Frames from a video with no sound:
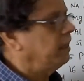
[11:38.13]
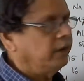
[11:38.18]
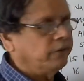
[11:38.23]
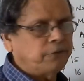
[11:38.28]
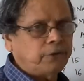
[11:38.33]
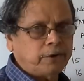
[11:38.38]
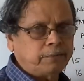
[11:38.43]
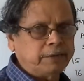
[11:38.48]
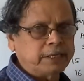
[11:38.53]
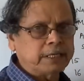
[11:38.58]

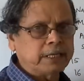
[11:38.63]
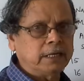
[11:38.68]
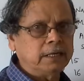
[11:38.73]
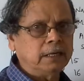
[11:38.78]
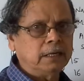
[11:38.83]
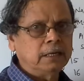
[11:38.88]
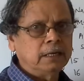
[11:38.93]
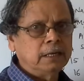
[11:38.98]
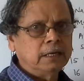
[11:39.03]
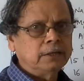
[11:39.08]

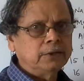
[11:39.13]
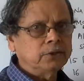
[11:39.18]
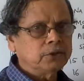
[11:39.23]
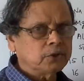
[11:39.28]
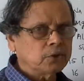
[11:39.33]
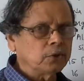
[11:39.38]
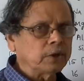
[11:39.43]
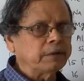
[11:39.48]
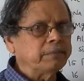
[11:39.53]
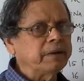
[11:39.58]
information
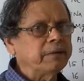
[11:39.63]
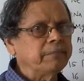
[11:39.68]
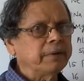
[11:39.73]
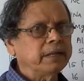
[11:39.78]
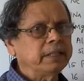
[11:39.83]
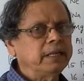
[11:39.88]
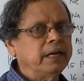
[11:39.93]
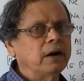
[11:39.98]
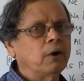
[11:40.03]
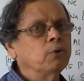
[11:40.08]
to
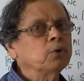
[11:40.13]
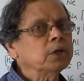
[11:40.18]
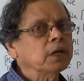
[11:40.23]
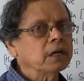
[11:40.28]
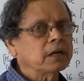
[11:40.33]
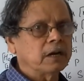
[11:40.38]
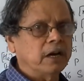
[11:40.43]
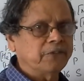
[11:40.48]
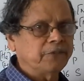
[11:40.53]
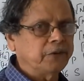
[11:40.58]
remember the
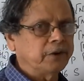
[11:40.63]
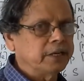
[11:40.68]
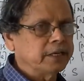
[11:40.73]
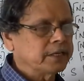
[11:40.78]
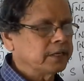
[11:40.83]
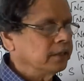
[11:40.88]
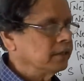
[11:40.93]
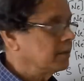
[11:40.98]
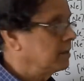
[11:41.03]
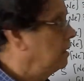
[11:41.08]
outer
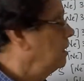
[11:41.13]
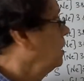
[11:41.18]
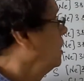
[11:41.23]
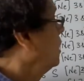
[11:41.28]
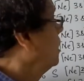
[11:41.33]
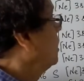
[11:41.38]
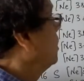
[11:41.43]
configurations.